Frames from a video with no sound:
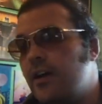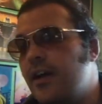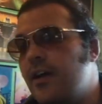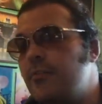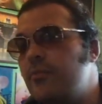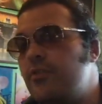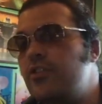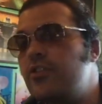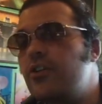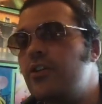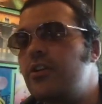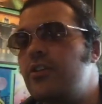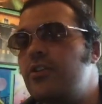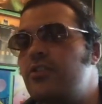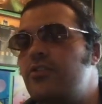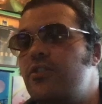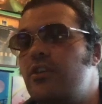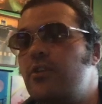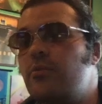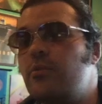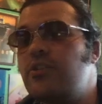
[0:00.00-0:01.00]

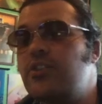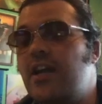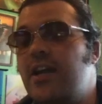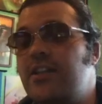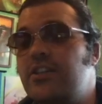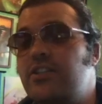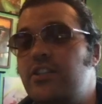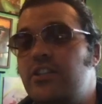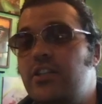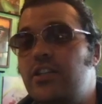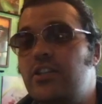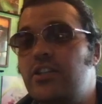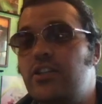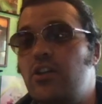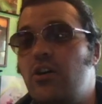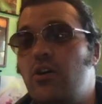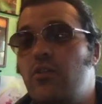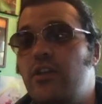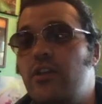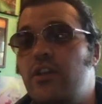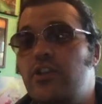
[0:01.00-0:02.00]
Stars, which I actually didn't
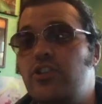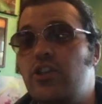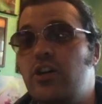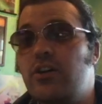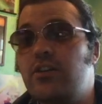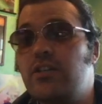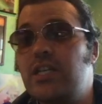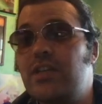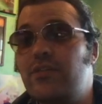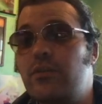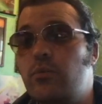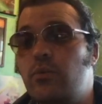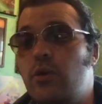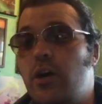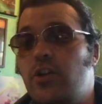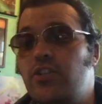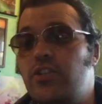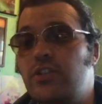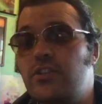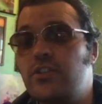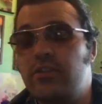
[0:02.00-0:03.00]
know that John David
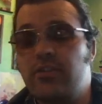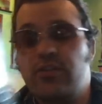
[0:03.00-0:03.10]
Washington, the